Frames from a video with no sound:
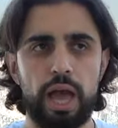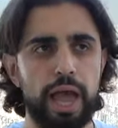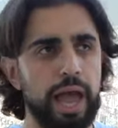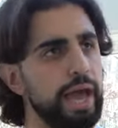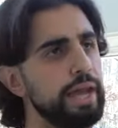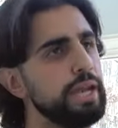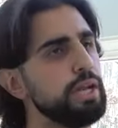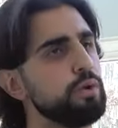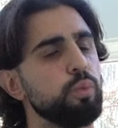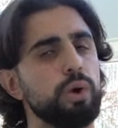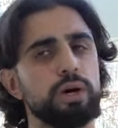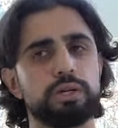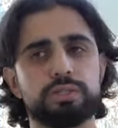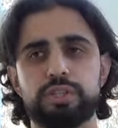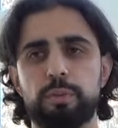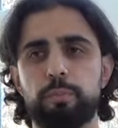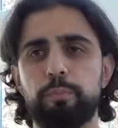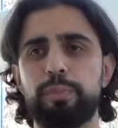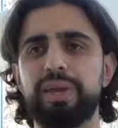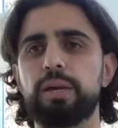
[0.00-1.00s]
And it was
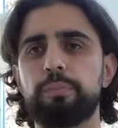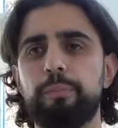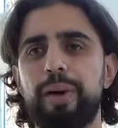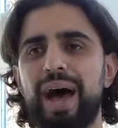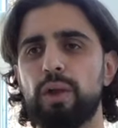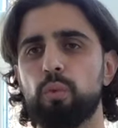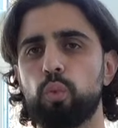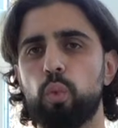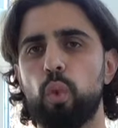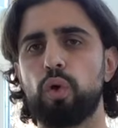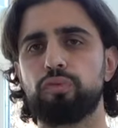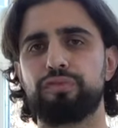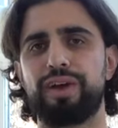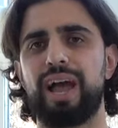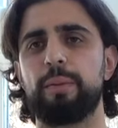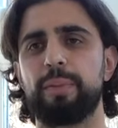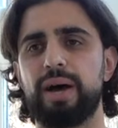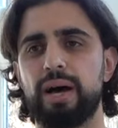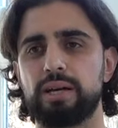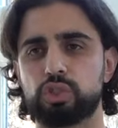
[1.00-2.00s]
the big bad wolf
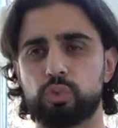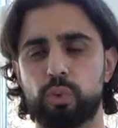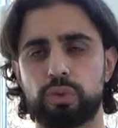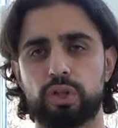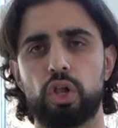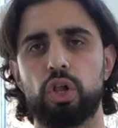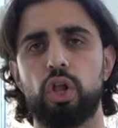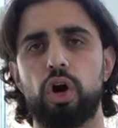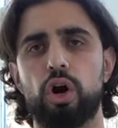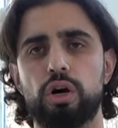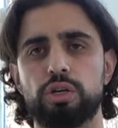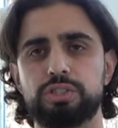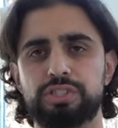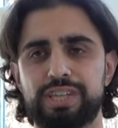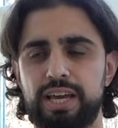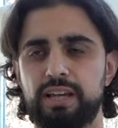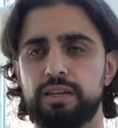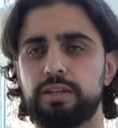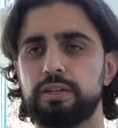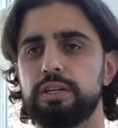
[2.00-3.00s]
Hamas with claws
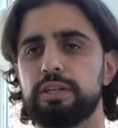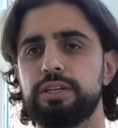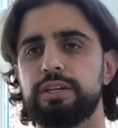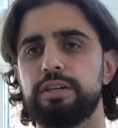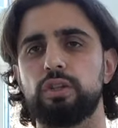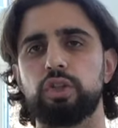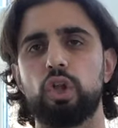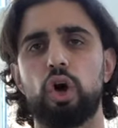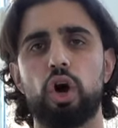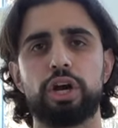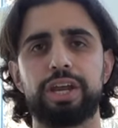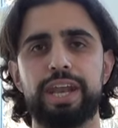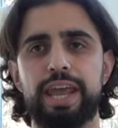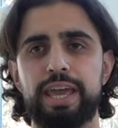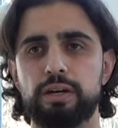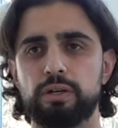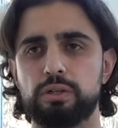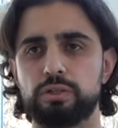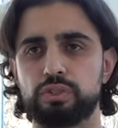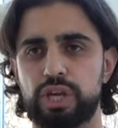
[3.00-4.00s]
and long
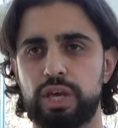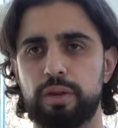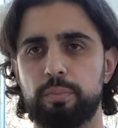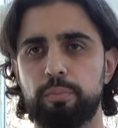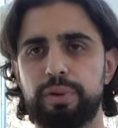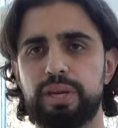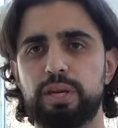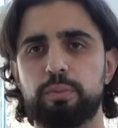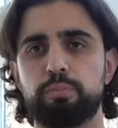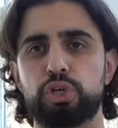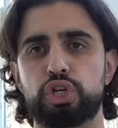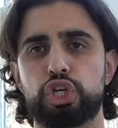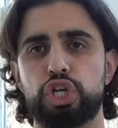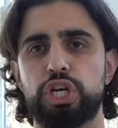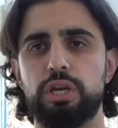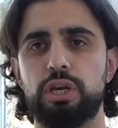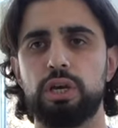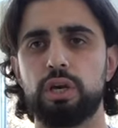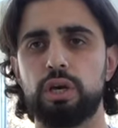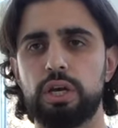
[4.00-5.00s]
nails and big
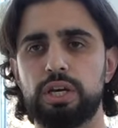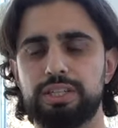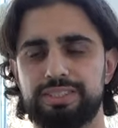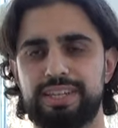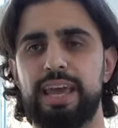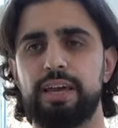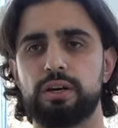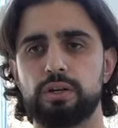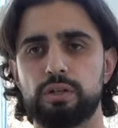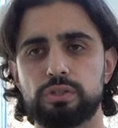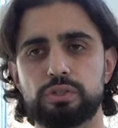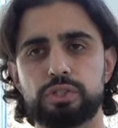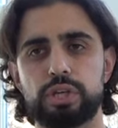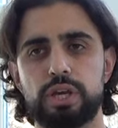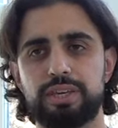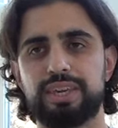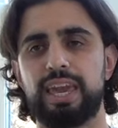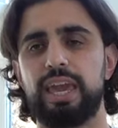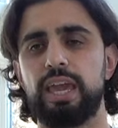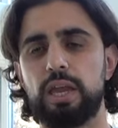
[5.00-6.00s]
bushy tails
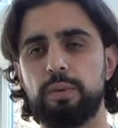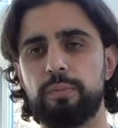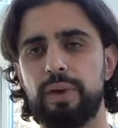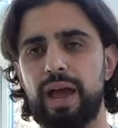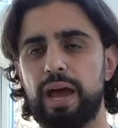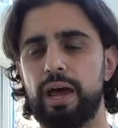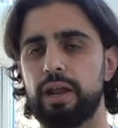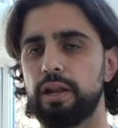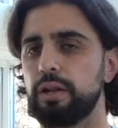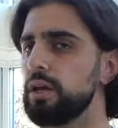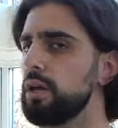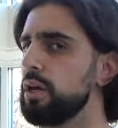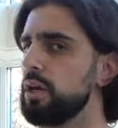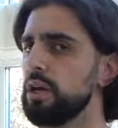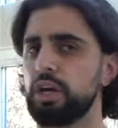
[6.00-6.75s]
came and